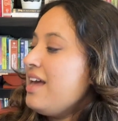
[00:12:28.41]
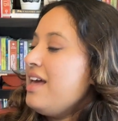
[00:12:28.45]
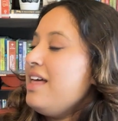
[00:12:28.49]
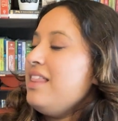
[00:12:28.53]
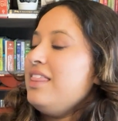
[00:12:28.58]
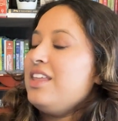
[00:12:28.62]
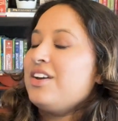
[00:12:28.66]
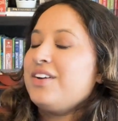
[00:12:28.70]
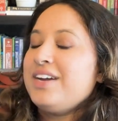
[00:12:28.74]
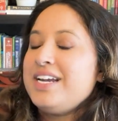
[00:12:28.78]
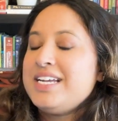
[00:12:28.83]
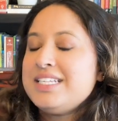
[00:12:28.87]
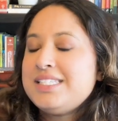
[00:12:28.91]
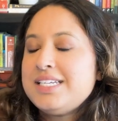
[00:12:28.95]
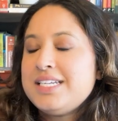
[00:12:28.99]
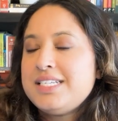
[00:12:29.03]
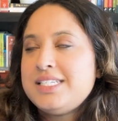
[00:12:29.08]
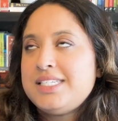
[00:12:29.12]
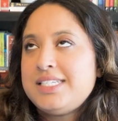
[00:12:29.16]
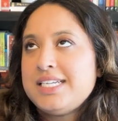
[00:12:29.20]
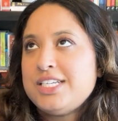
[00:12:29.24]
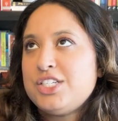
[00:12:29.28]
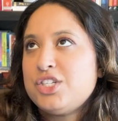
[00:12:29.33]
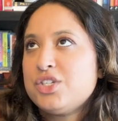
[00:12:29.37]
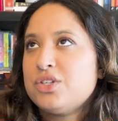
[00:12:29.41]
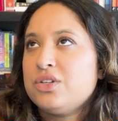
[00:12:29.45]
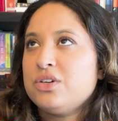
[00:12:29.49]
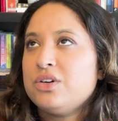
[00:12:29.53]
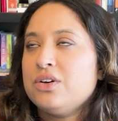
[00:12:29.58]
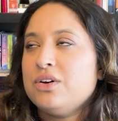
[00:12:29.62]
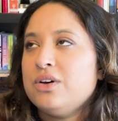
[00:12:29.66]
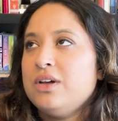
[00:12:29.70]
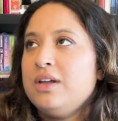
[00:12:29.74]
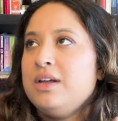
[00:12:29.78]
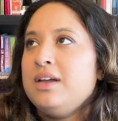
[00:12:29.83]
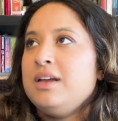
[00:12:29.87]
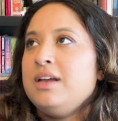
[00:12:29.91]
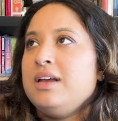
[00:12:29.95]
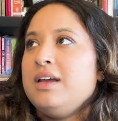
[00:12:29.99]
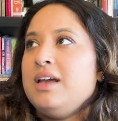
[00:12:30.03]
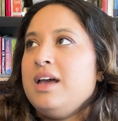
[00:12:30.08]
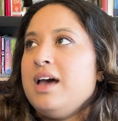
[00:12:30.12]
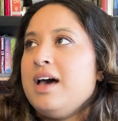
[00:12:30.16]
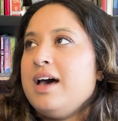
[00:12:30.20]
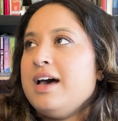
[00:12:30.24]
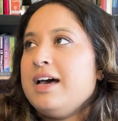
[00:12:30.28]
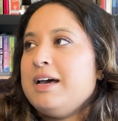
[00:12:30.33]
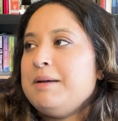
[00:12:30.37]
There is a digital
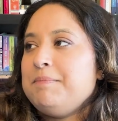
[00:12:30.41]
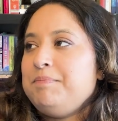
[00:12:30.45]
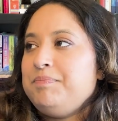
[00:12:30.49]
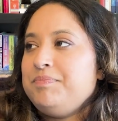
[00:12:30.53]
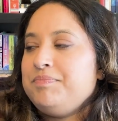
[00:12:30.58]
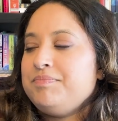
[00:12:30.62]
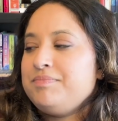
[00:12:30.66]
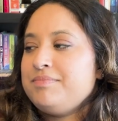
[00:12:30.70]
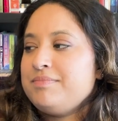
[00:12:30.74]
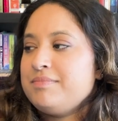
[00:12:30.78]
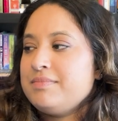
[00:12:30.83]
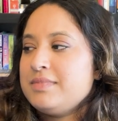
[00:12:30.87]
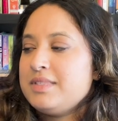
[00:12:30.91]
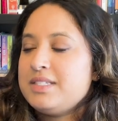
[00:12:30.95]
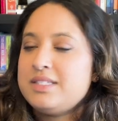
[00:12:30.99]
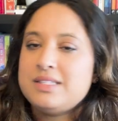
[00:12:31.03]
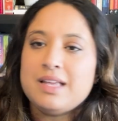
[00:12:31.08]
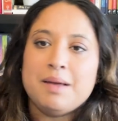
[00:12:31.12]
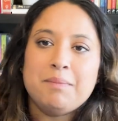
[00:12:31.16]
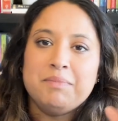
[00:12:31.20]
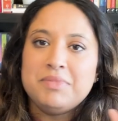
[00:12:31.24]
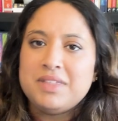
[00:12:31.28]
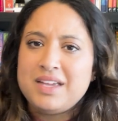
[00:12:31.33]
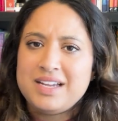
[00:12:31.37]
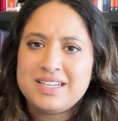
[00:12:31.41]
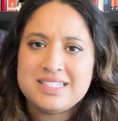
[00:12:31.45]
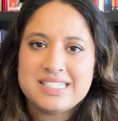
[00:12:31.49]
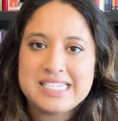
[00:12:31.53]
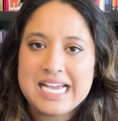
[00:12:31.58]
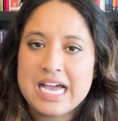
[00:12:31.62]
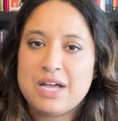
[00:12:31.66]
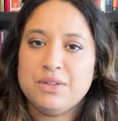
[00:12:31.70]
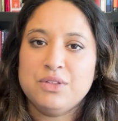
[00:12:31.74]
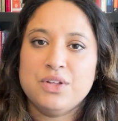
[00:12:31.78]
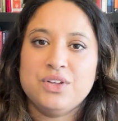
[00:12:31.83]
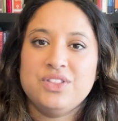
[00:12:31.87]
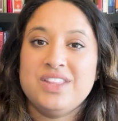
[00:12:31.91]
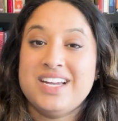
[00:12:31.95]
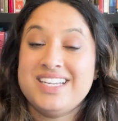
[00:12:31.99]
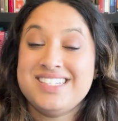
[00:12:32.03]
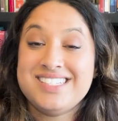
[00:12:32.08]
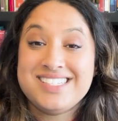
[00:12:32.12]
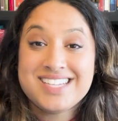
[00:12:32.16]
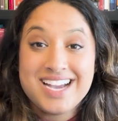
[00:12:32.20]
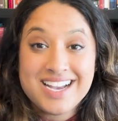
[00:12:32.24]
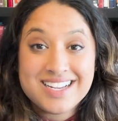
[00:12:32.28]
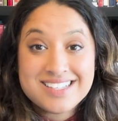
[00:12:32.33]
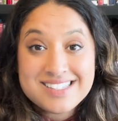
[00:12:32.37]
something download that
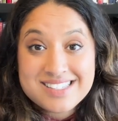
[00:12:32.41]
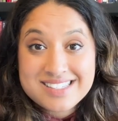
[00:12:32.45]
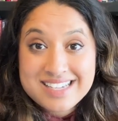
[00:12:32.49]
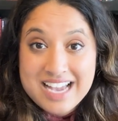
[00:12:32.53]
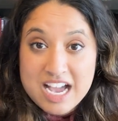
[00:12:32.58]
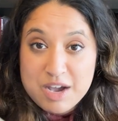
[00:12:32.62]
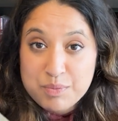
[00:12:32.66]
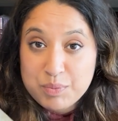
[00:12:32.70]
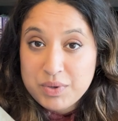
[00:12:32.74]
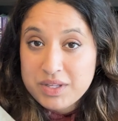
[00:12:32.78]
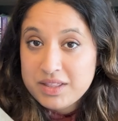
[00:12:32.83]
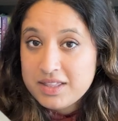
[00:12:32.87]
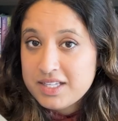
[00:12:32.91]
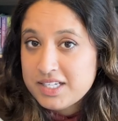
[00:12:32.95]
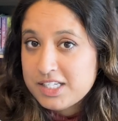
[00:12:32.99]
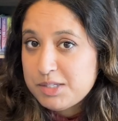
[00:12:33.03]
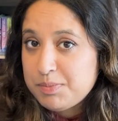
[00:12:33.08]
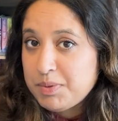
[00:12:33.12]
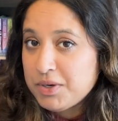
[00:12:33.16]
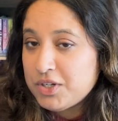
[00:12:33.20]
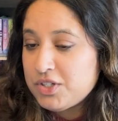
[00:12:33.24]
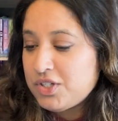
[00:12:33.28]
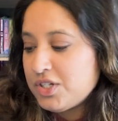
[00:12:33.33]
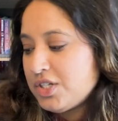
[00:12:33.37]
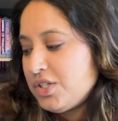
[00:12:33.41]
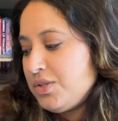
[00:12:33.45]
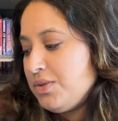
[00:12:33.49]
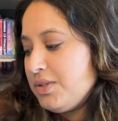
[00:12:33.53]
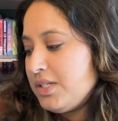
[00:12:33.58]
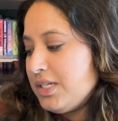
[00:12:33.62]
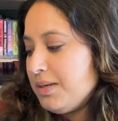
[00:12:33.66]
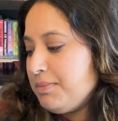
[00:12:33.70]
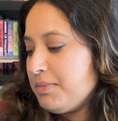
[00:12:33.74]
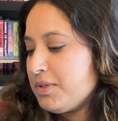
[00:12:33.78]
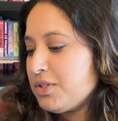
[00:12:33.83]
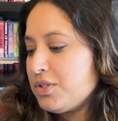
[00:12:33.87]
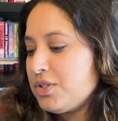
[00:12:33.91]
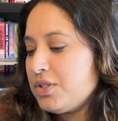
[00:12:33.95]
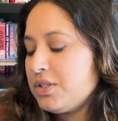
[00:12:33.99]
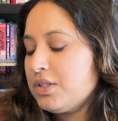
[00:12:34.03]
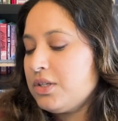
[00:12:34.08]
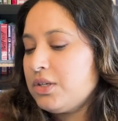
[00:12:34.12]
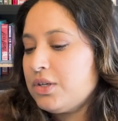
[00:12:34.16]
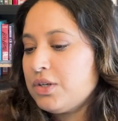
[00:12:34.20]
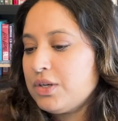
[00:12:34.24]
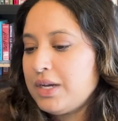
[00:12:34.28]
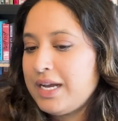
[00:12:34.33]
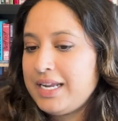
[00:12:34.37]
does come with this purchase through
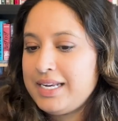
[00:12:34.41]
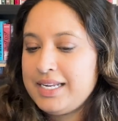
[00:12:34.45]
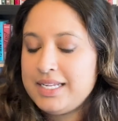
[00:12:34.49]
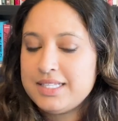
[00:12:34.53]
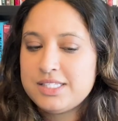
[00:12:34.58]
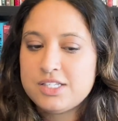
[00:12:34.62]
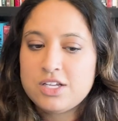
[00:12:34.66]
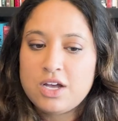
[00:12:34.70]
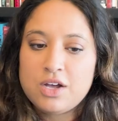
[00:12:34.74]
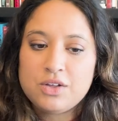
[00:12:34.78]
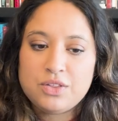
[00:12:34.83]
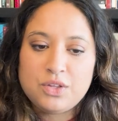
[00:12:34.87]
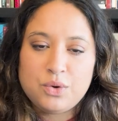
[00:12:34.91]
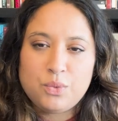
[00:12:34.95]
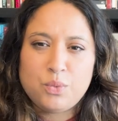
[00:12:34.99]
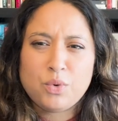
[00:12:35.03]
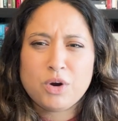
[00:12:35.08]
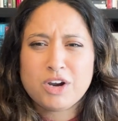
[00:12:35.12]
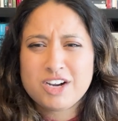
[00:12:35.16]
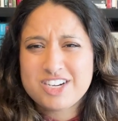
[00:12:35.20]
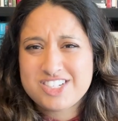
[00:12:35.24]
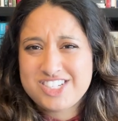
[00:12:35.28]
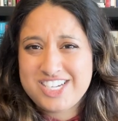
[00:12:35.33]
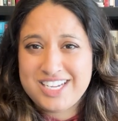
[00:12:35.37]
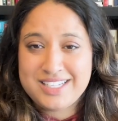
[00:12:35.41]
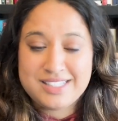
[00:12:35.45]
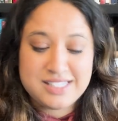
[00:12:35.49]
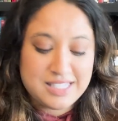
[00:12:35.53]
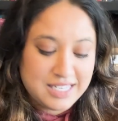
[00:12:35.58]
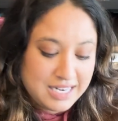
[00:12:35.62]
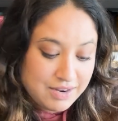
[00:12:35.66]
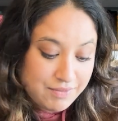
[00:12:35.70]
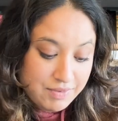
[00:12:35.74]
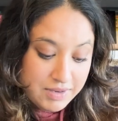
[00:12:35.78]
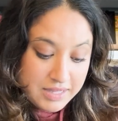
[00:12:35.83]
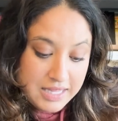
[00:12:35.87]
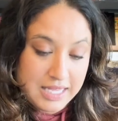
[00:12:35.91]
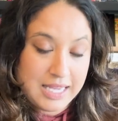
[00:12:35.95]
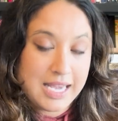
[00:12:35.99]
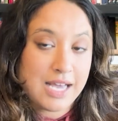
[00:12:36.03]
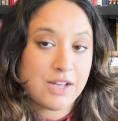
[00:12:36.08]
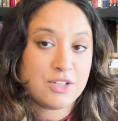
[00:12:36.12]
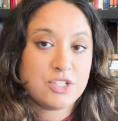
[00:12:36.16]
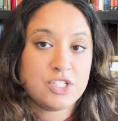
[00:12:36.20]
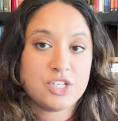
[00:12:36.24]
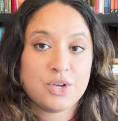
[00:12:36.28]
Timberdoodle, and it's all the worksheets and everything else.